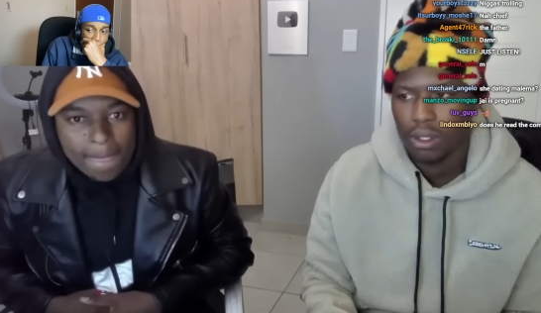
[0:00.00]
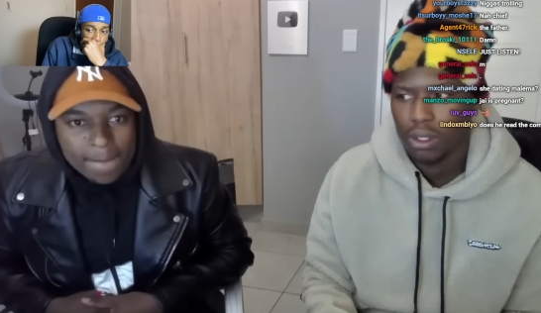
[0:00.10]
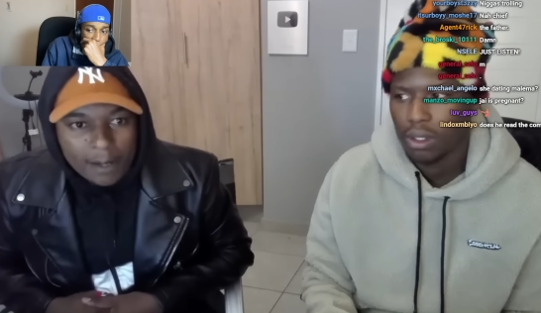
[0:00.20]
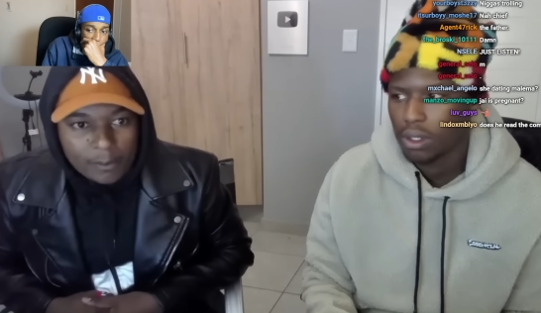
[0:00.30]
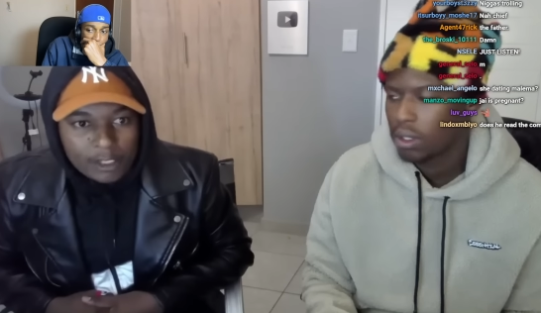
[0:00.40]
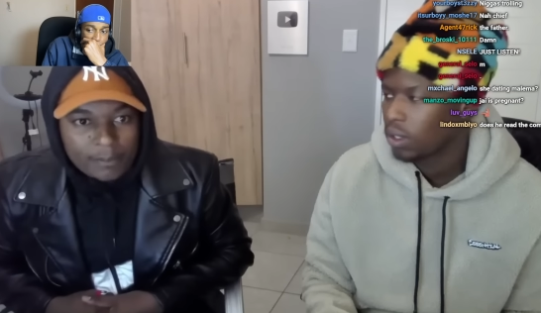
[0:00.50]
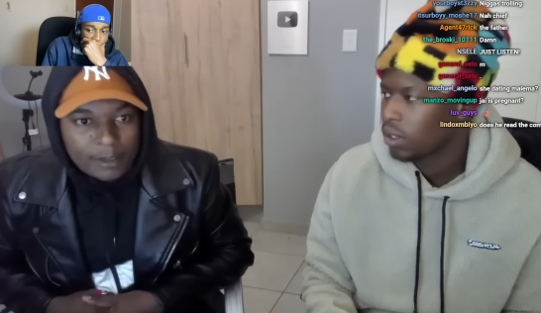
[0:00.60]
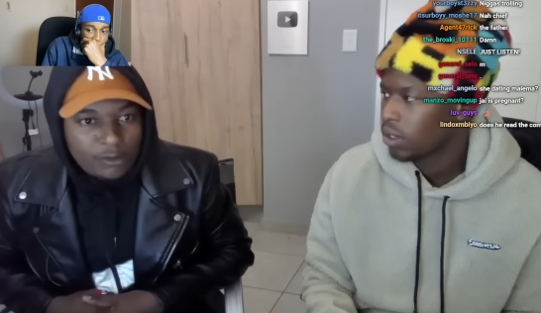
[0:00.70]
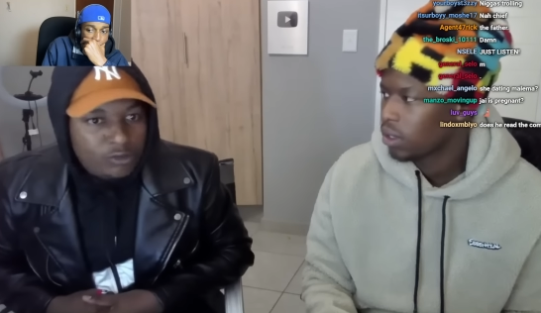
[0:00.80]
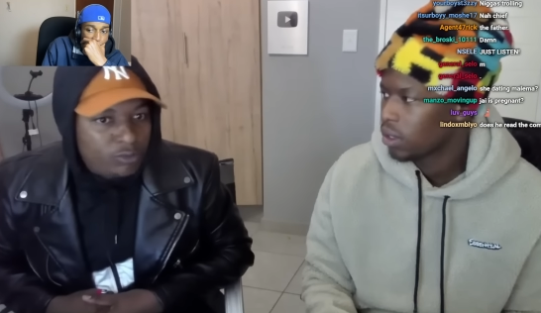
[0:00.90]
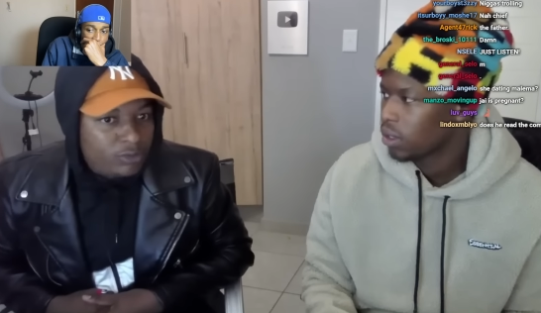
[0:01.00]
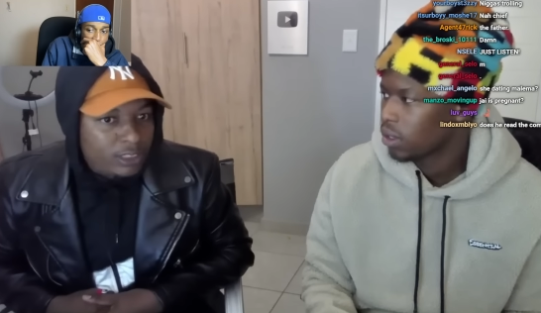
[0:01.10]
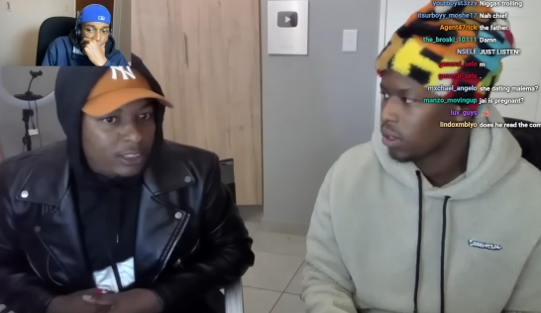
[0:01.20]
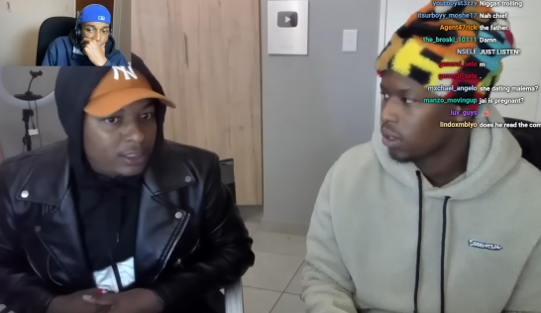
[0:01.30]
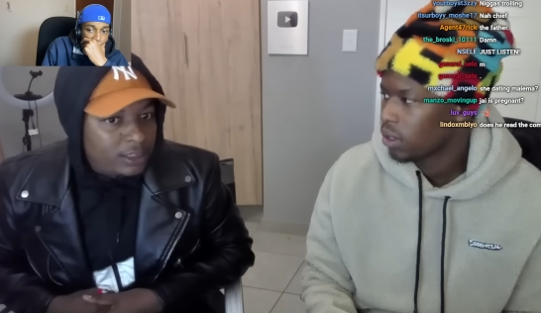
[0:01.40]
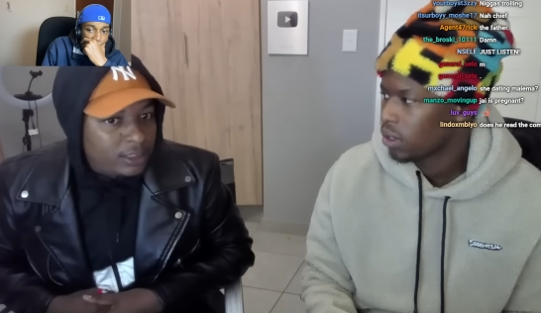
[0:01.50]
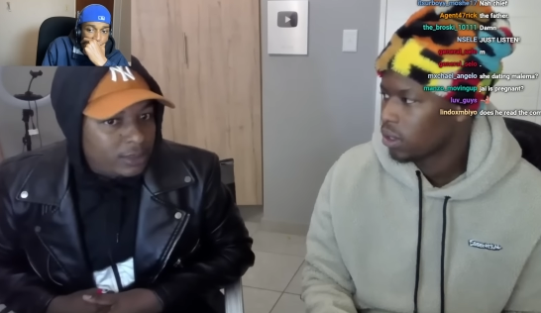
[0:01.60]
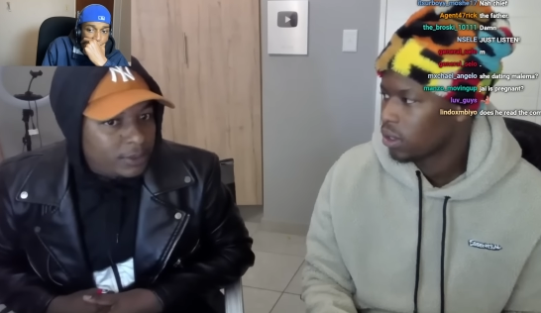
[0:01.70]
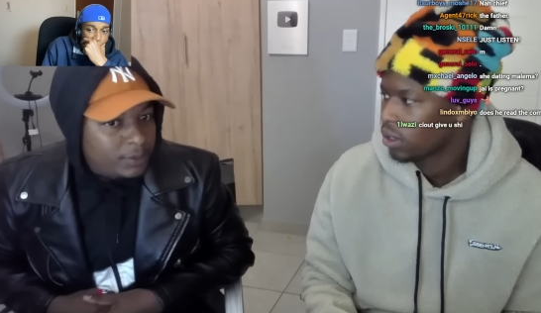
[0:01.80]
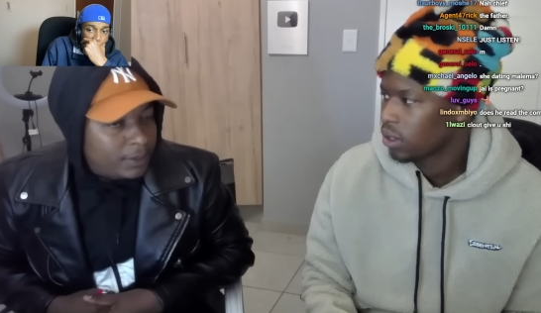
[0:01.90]
Speaker 1: I'm not a man to do
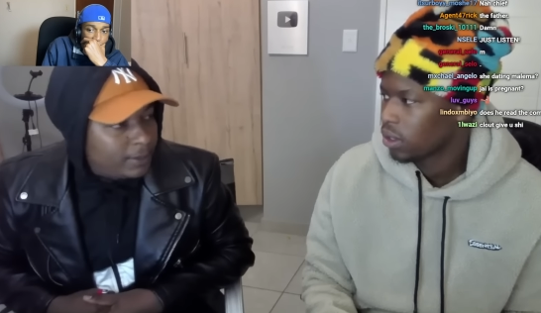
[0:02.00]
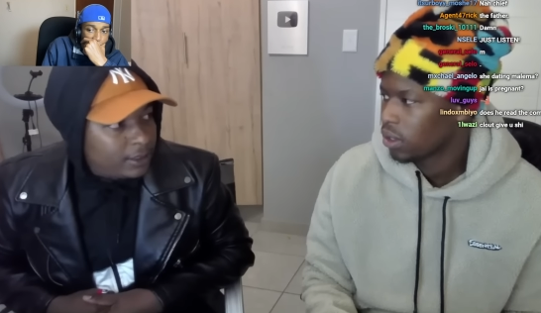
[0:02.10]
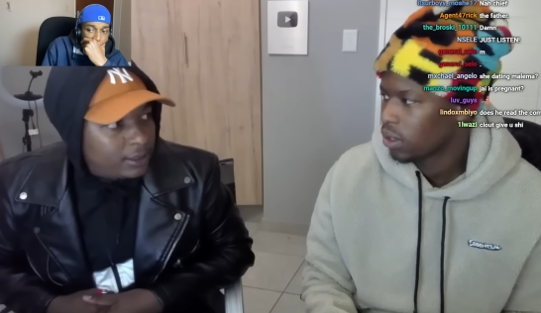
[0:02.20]
relationships, my man.